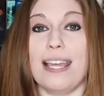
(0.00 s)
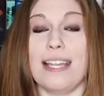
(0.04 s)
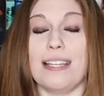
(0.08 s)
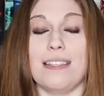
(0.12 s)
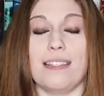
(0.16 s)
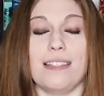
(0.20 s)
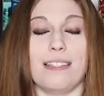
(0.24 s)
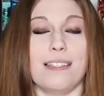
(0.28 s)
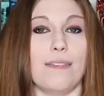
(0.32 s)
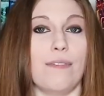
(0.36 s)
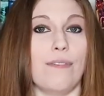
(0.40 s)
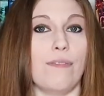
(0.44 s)

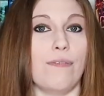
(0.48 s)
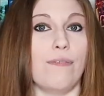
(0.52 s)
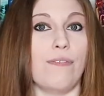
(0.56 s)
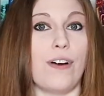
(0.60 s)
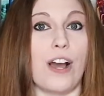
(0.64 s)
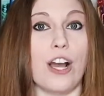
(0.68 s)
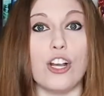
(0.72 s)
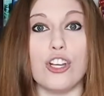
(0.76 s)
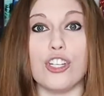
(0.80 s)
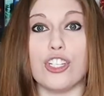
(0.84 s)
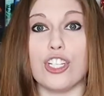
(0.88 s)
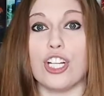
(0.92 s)
It's
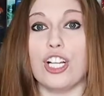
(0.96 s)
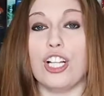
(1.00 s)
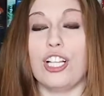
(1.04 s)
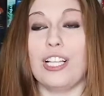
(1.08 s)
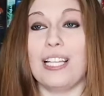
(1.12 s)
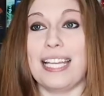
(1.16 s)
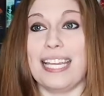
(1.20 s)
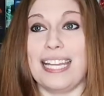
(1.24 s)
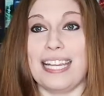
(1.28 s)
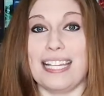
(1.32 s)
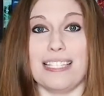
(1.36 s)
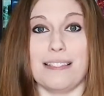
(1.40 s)

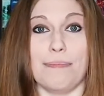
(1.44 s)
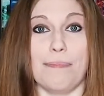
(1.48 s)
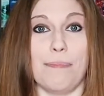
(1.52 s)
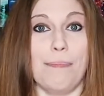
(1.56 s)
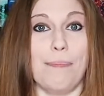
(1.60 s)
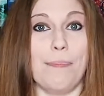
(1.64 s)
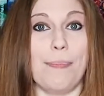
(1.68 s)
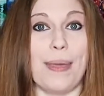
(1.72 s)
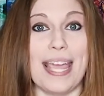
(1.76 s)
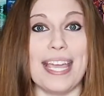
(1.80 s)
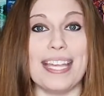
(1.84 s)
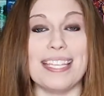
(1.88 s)
functional, it is
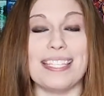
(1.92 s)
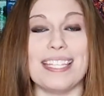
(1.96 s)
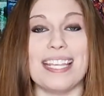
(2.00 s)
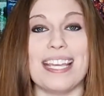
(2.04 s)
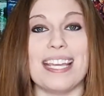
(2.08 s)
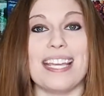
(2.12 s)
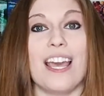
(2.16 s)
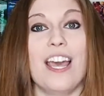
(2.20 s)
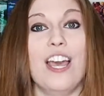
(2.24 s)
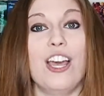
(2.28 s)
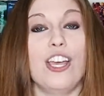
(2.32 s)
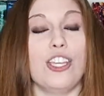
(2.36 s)

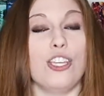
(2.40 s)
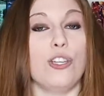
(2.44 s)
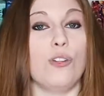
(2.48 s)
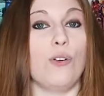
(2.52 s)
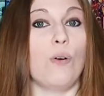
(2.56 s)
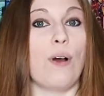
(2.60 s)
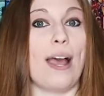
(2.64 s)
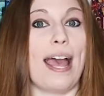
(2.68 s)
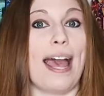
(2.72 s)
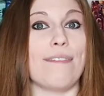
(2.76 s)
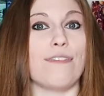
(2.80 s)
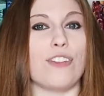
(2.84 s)
basic, you
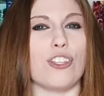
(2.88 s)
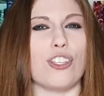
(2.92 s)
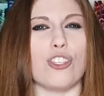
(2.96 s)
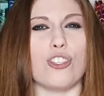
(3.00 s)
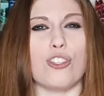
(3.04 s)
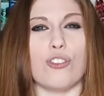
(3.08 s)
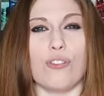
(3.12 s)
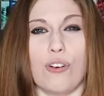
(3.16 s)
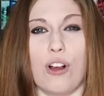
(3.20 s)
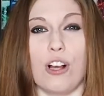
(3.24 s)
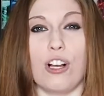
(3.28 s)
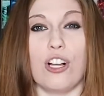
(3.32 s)
don't have to
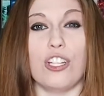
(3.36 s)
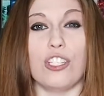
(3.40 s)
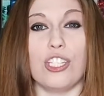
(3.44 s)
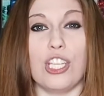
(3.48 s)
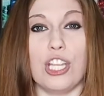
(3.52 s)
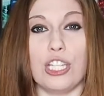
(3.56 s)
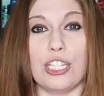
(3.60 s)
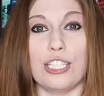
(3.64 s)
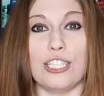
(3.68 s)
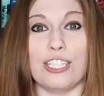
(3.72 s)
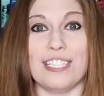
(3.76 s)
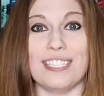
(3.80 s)
struggle
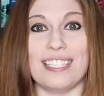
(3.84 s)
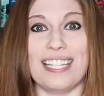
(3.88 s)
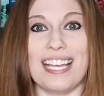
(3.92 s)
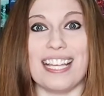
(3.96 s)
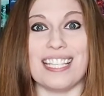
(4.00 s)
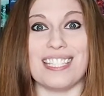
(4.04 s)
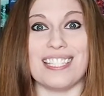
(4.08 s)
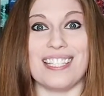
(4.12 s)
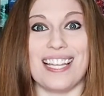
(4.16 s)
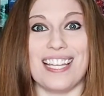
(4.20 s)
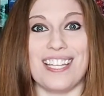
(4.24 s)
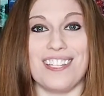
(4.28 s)
to learn
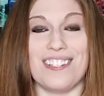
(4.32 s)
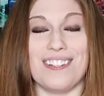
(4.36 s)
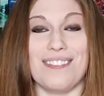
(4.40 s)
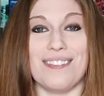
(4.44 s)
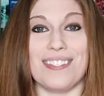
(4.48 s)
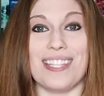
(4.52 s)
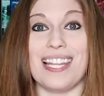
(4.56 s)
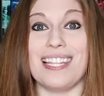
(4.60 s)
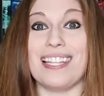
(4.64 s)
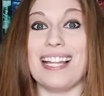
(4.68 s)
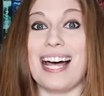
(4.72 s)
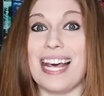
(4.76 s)
things like you do
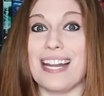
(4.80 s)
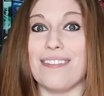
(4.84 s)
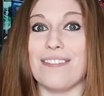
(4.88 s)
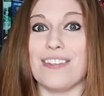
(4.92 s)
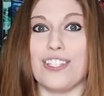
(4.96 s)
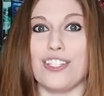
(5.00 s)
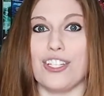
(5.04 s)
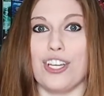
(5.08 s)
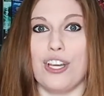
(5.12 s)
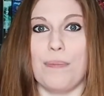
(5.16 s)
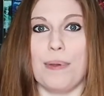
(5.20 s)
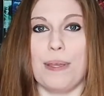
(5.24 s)
with a lot of
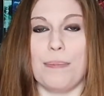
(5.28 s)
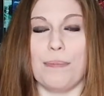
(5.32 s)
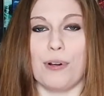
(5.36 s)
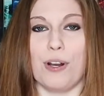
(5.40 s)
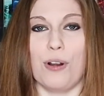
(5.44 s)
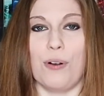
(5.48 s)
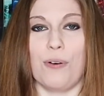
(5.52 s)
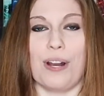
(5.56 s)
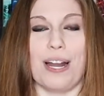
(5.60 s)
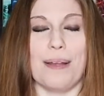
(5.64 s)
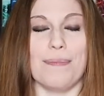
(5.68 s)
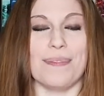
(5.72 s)
Adobe
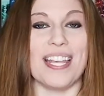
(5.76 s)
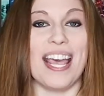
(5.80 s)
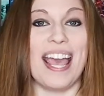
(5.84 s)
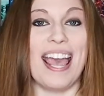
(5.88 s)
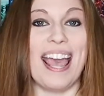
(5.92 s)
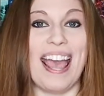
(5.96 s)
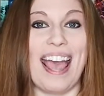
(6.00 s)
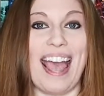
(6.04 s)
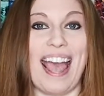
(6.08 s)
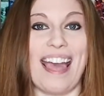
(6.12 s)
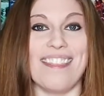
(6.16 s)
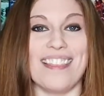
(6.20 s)
programs,
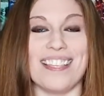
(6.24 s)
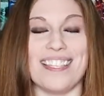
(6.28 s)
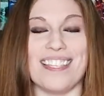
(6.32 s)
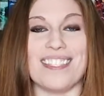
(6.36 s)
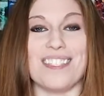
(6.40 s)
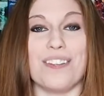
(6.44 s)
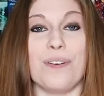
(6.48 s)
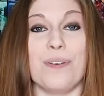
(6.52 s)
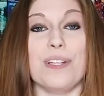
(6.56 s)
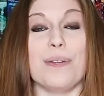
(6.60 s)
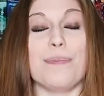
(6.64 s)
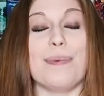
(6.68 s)
and this
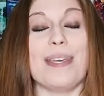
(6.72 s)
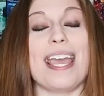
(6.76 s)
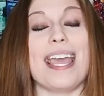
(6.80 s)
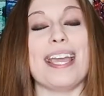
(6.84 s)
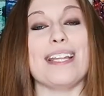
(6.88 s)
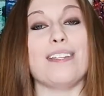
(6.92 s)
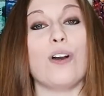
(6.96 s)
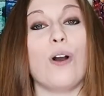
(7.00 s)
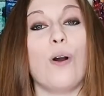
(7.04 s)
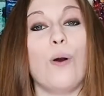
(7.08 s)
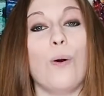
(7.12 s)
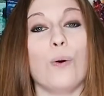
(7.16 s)
is going to be
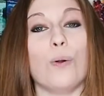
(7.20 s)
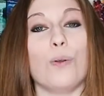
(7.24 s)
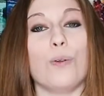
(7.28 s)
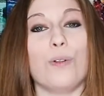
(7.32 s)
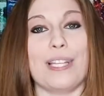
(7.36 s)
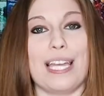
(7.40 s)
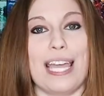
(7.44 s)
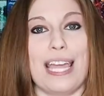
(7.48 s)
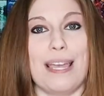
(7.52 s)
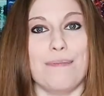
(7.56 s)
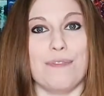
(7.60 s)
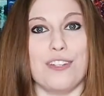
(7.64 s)
a
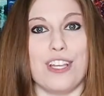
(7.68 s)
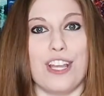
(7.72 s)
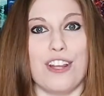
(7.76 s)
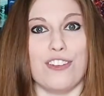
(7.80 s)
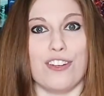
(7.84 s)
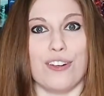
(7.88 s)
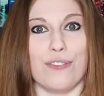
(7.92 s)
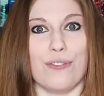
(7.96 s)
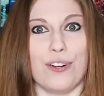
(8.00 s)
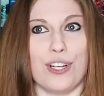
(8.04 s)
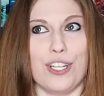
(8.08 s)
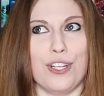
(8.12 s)
total game
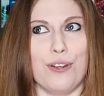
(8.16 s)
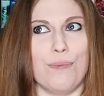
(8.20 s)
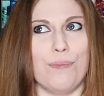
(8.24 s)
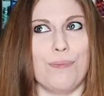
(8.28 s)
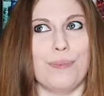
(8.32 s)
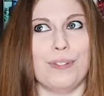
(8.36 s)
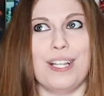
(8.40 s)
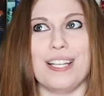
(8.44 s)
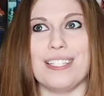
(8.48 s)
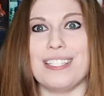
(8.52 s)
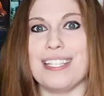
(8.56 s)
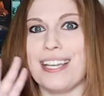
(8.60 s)
changer for you.
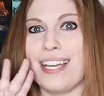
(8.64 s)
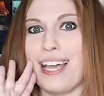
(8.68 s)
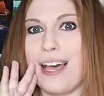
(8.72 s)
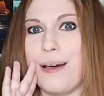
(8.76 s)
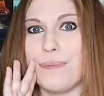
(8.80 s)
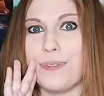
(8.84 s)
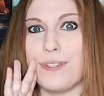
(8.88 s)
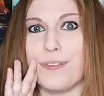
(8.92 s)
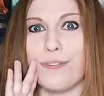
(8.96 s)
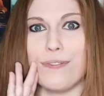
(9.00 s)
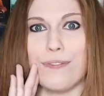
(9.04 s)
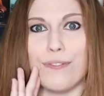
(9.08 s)
Plus, it
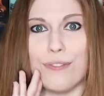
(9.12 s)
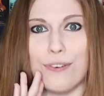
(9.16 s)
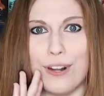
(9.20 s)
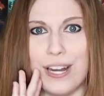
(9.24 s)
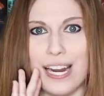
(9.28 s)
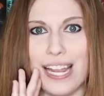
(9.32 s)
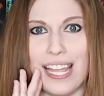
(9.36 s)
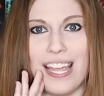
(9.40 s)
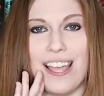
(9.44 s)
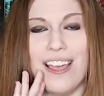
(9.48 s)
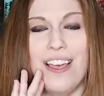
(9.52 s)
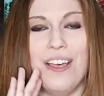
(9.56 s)
comes
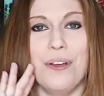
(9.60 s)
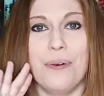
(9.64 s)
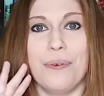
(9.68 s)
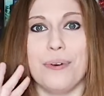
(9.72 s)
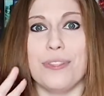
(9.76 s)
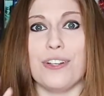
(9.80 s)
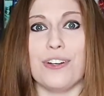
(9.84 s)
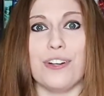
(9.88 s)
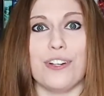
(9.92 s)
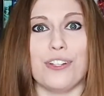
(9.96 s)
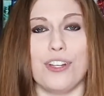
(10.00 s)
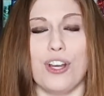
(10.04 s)
free
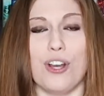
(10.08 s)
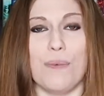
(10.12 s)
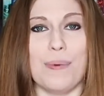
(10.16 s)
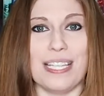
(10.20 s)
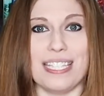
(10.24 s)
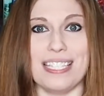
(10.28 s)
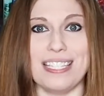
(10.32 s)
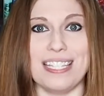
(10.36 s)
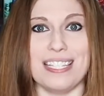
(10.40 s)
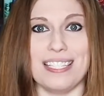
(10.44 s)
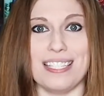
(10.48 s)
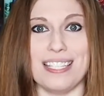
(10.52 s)
with your Adobe
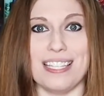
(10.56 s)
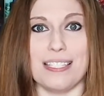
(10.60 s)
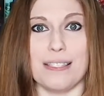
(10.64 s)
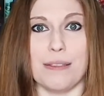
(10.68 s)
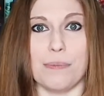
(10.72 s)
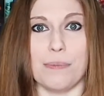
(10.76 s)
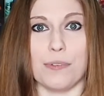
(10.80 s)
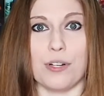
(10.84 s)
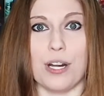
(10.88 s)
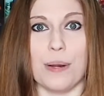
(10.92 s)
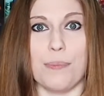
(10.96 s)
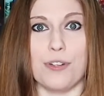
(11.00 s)
CC
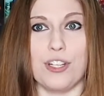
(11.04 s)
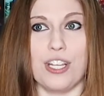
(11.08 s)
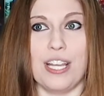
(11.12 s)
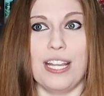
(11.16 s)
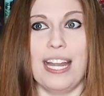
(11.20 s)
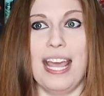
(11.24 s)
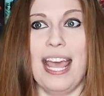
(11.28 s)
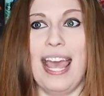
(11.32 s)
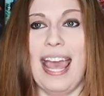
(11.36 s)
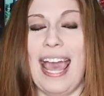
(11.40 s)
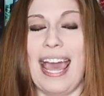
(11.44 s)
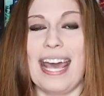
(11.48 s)

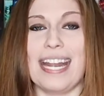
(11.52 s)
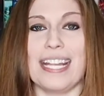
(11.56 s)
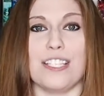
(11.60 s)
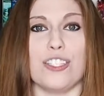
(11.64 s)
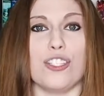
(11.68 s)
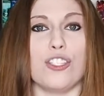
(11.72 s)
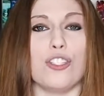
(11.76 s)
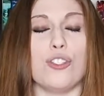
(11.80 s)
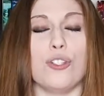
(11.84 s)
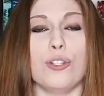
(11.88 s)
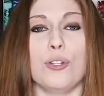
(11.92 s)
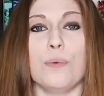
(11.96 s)
subscription, and
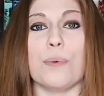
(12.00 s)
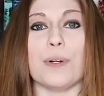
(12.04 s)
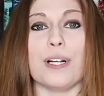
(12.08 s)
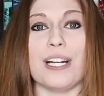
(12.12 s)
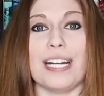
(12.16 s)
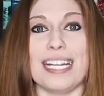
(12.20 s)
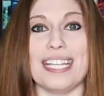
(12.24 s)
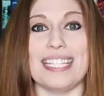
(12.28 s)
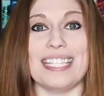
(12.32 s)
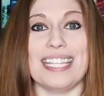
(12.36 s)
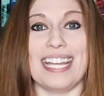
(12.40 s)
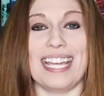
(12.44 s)
it's
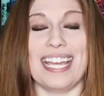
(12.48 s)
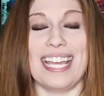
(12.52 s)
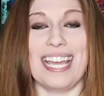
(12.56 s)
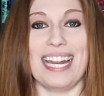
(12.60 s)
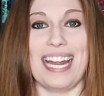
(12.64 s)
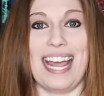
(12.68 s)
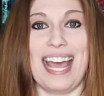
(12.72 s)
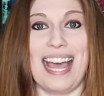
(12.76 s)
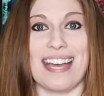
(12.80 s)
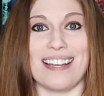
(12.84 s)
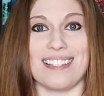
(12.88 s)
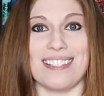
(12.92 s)
super easy to
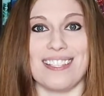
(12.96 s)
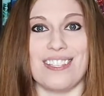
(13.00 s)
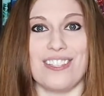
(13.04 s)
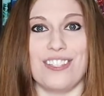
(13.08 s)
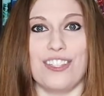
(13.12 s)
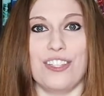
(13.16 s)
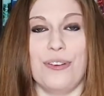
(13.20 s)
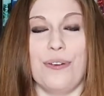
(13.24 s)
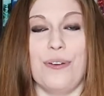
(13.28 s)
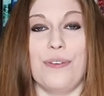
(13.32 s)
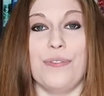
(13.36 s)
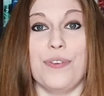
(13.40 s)
gain access
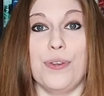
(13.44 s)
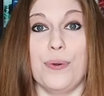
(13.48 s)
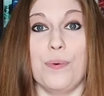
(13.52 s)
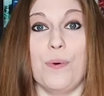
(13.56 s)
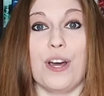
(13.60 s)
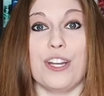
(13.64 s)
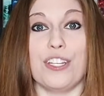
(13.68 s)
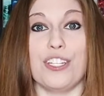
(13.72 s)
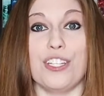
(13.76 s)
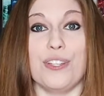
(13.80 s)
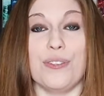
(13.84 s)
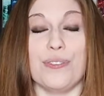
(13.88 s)
to if you
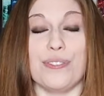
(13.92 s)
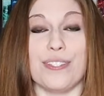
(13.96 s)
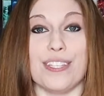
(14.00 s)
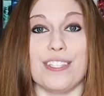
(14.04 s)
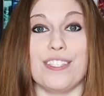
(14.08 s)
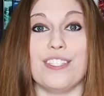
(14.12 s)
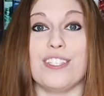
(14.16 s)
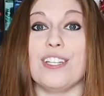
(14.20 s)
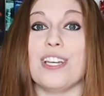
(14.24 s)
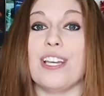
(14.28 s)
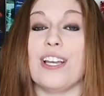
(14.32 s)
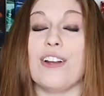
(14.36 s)
want to use
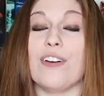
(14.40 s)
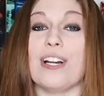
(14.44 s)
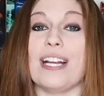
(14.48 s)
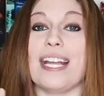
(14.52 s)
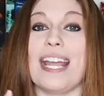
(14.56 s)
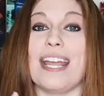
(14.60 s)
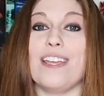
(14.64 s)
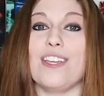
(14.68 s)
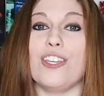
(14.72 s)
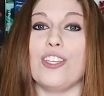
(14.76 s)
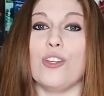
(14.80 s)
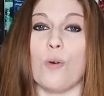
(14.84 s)
this to
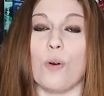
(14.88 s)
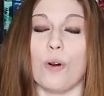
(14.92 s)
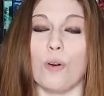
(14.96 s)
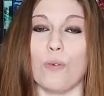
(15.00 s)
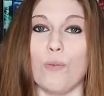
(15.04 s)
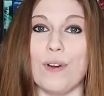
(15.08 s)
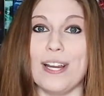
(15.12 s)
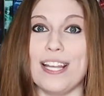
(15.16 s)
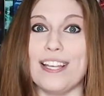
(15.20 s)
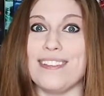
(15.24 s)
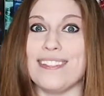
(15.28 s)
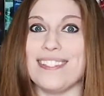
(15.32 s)
create your
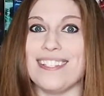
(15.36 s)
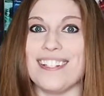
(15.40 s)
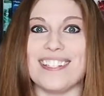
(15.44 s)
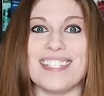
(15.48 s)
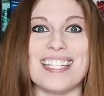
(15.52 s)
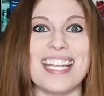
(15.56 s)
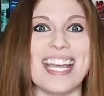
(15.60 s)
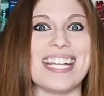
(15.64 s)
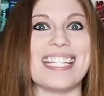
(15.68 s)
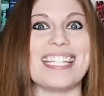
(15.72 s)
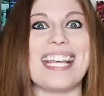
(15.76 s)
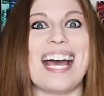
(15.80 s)
Reels, your
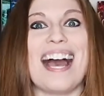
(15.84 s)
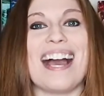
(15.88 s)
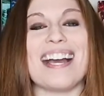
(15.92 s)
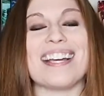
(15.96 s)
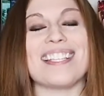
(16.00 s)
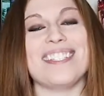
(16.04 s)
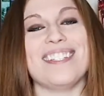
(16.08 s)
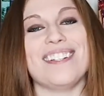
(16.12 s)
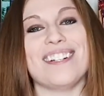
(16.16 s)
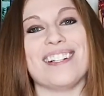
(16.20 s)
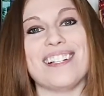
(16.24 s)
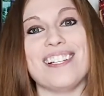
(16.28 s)

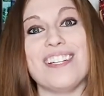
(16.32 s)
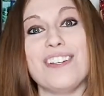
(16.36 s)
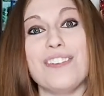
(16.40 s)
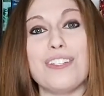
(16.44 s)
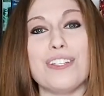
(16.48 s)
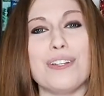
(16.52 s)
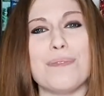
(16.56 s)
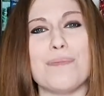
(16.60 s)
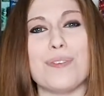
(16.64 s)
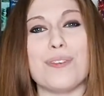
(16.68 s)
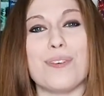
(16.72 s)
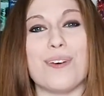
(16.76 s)
TikToks, your
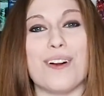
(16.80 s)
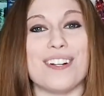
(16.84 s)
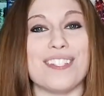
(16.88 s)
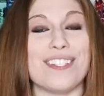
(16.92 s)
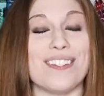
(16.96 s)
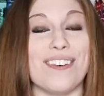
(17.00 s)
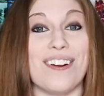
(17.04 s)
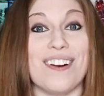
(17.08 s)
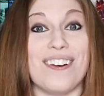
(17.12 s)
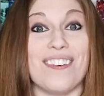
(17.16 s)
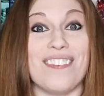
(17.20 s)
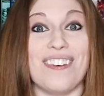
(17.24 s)
YouTube
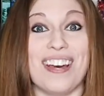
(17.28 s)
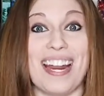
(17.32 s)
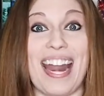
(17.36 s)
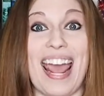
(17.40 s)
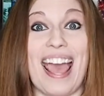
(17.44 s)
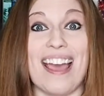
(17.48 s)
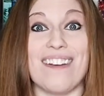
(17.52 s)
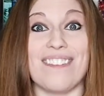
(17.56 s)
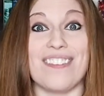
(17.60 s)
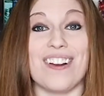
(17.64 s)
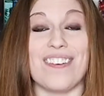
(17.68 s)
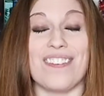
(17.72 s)
Shorts, or
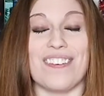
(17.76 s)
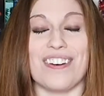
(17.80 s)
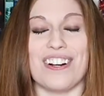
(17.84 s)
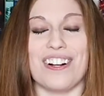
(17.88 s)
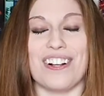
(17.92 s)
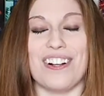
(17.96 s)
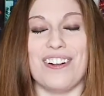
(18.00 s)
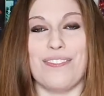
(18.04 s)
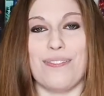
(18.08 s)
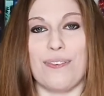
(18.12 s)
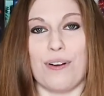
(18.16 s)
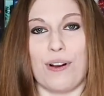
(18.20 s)
whatever
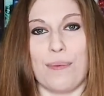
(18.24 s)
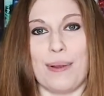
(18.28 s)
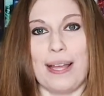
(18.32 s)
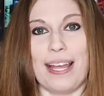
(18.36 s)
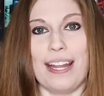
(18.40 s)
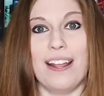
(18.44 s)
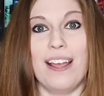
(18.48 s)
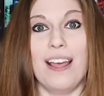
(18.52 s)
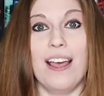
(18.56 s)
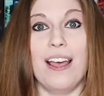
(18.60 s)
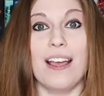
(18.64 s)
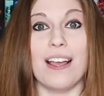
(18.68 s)
vertical
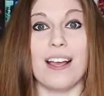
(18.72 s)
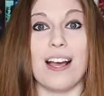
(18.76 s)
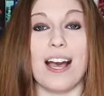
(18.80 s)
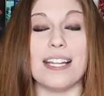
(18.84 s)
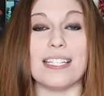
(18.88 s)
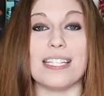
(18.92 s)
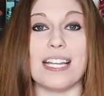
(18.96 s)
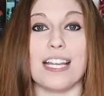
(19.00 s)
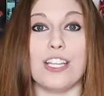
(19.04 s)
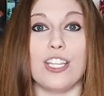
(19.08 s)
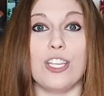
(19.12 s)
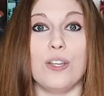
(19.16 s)
format
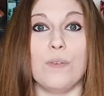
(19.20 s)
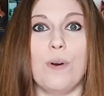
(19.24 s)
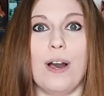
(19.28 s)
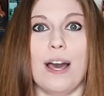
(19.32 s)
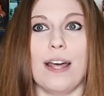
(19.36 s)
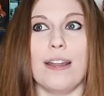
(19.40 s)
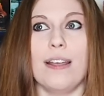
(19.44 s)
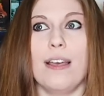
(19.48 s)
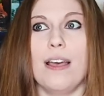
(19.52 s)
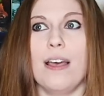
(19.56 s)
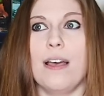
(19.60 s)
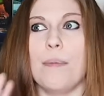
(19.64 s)
content you
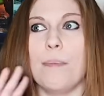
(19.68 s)
want.